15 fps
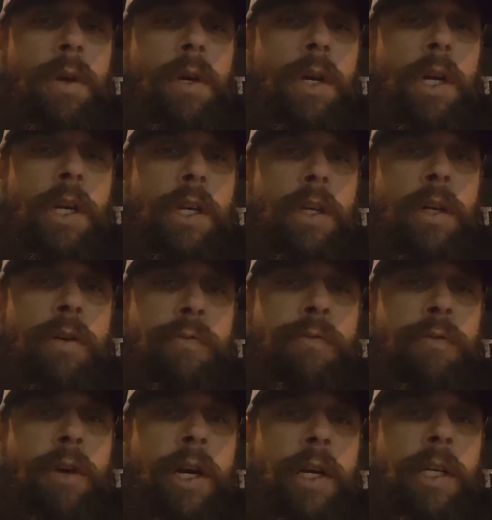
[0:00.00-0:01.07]
I had a young
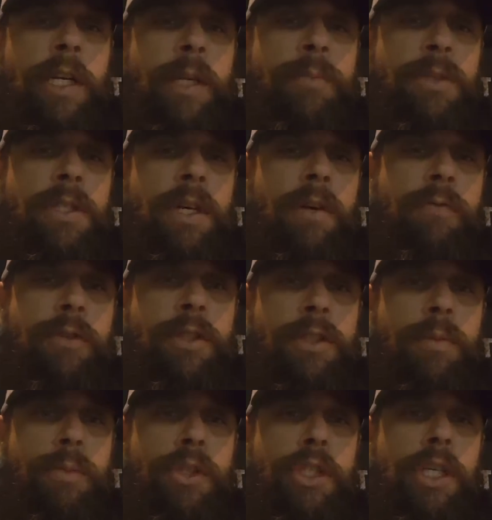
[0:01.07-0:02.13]
friend get himself in
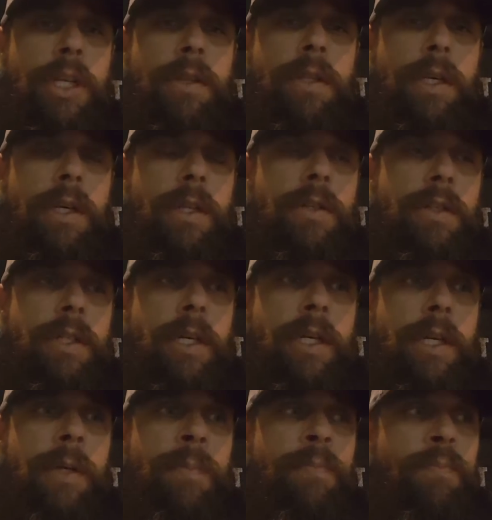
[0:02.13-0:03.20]
some shit the other
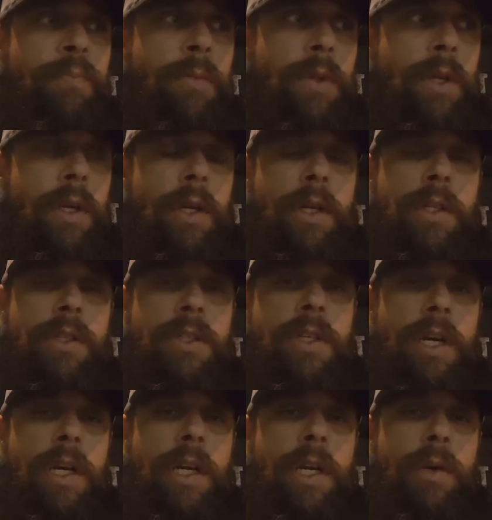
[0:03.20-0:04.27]
day, and I
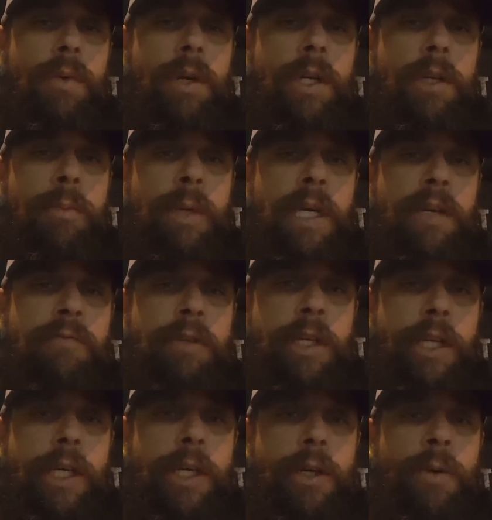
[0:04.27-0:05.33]
decided I wanted to make a
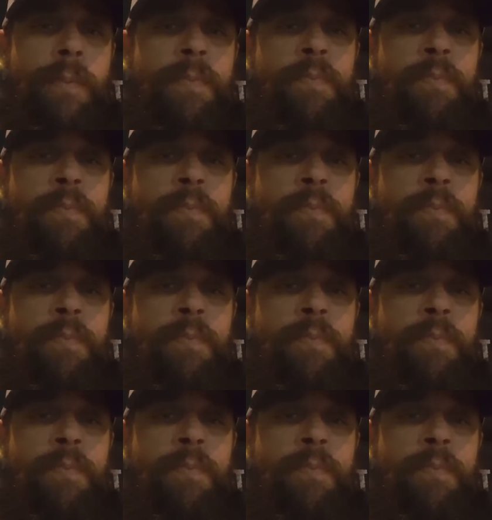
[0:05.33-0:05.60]
video,